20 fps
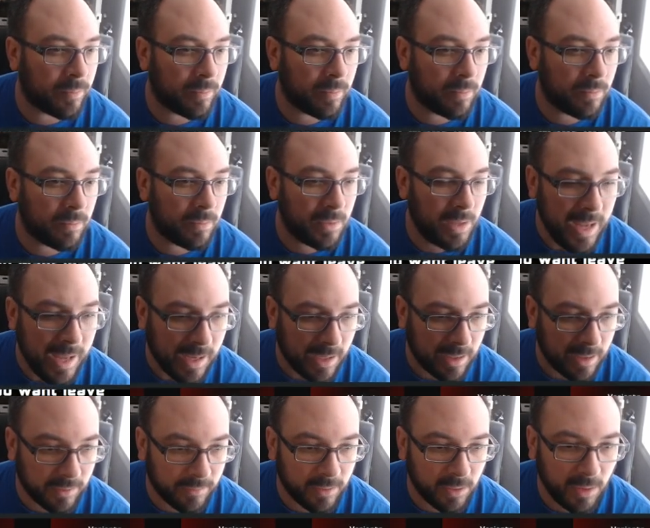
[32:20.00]
yeah,
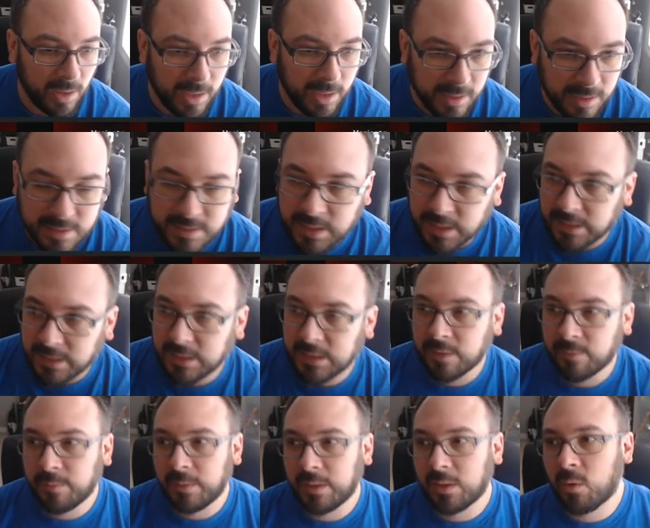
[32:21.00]
if you like this idea
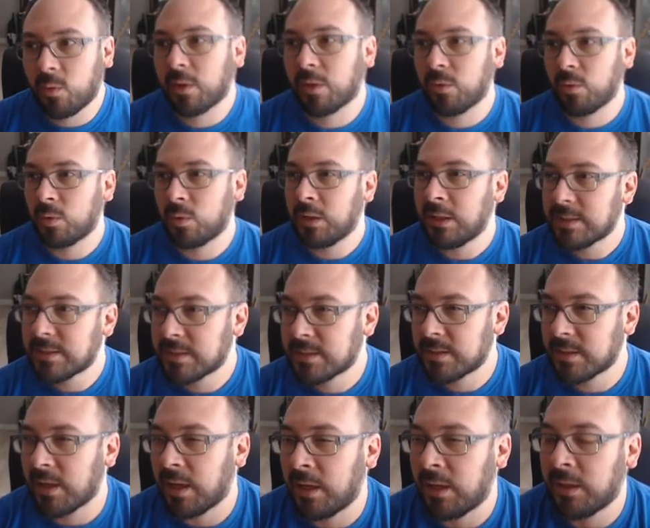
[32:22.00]
of me going through lists,
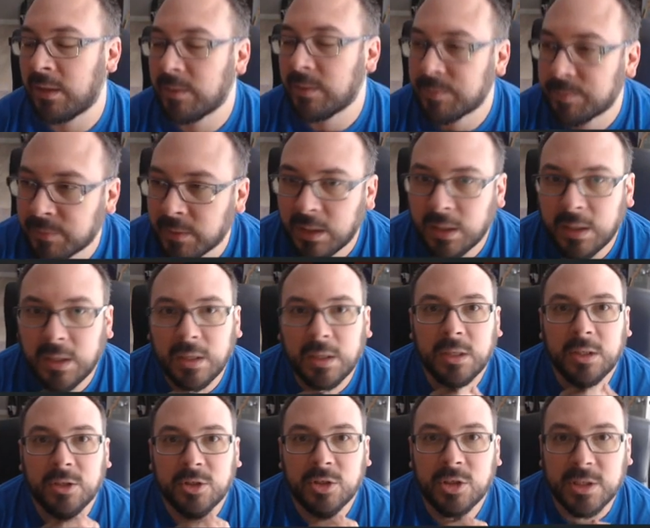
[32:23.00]

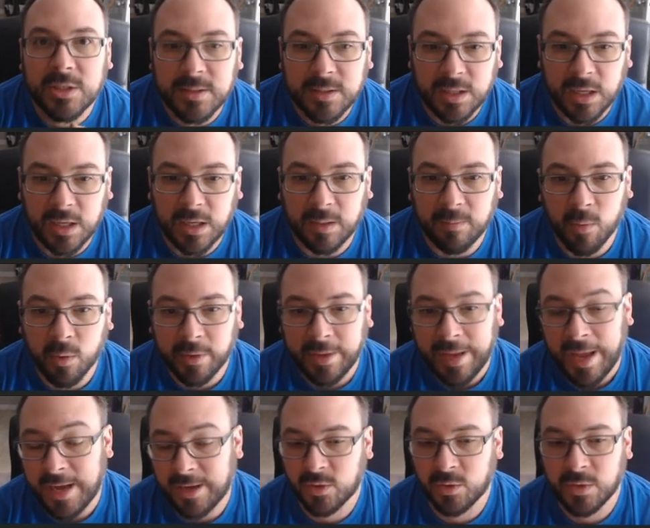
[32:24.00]
just more
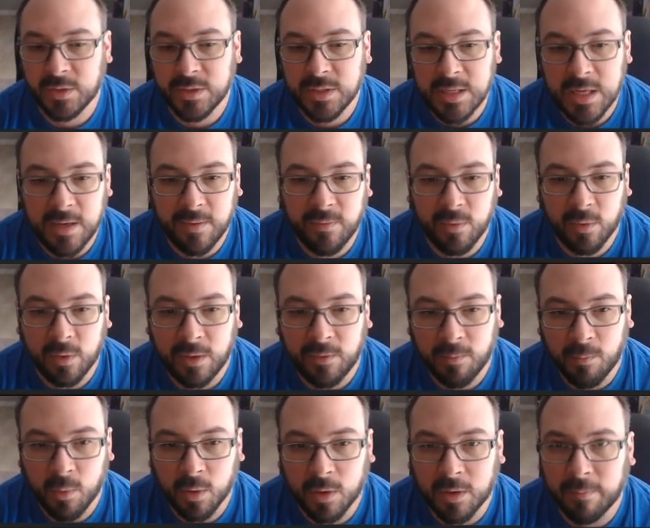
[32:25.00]
casual stuff or even
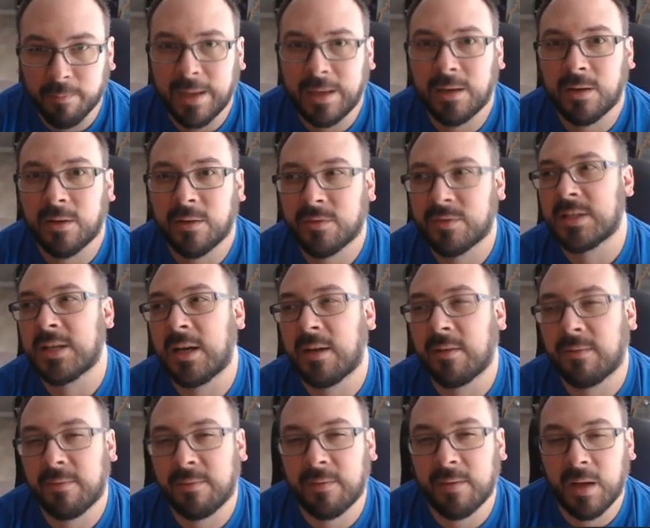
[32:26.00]
more competitive
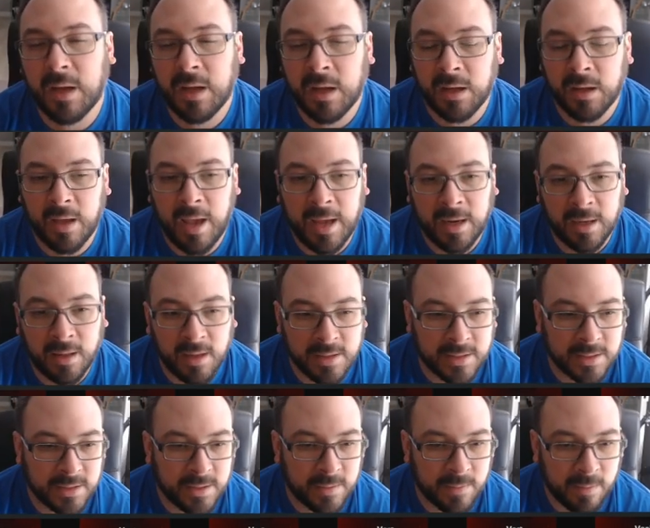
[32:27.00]
stuff,
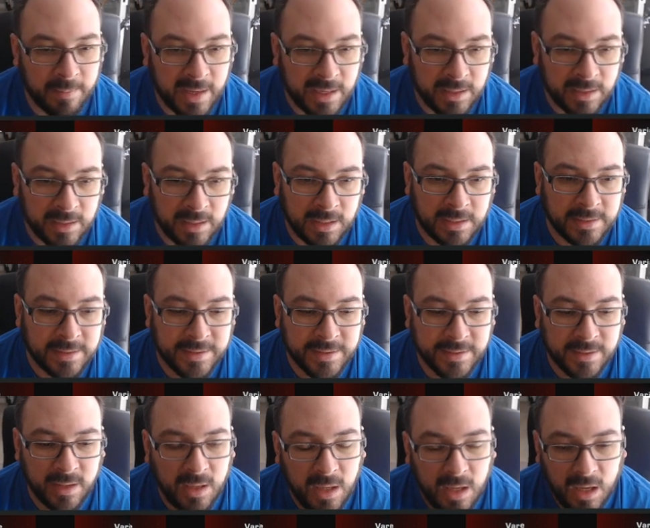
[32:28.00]
analyzing some of the meta lists.
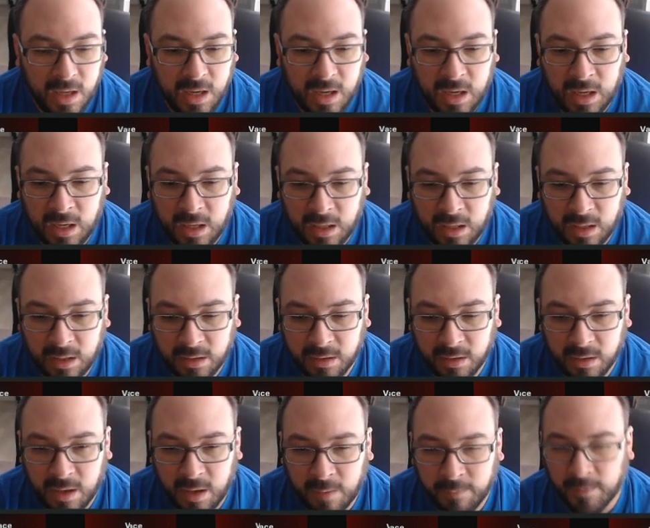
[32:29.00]

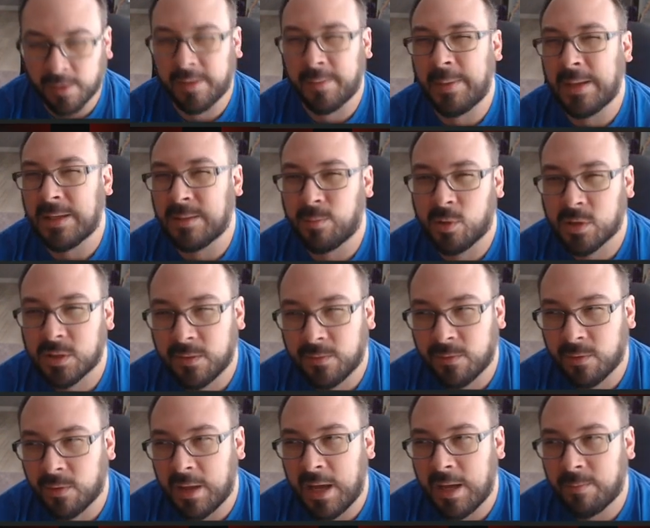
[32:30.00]
I'm not the best person
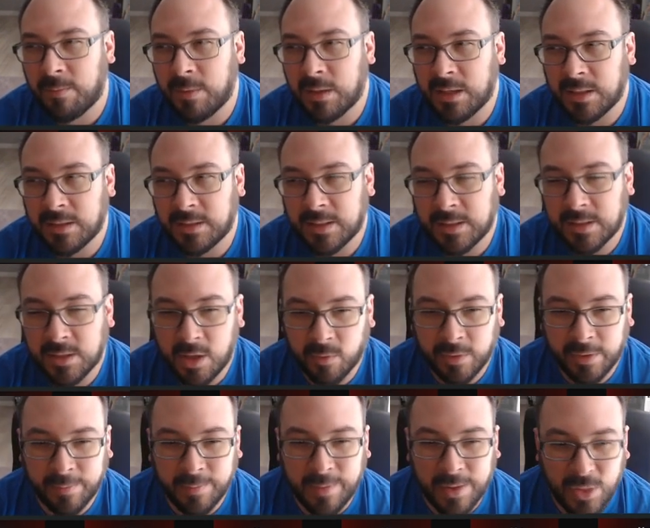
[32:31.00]
for that because that's not
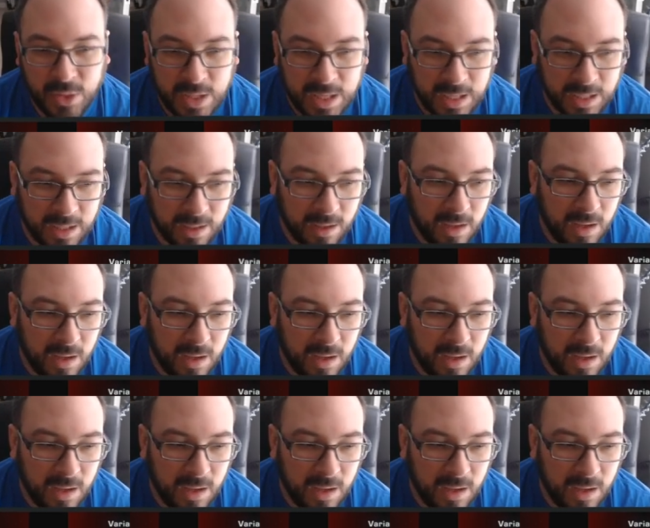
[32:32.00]
really my thing.